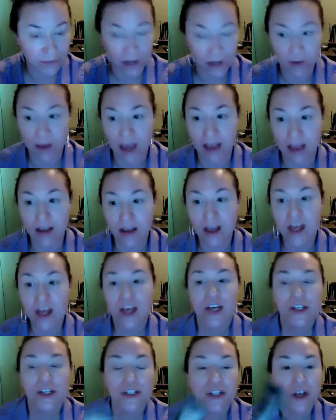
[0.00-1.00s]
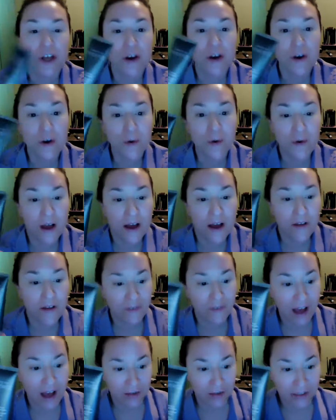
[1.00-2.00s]
Okay. So
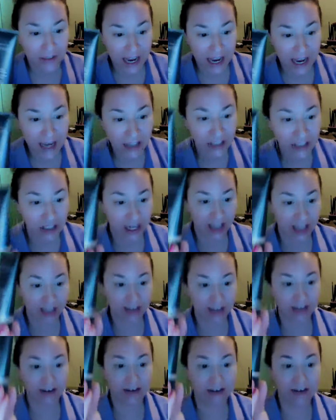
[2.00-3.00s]
foundation,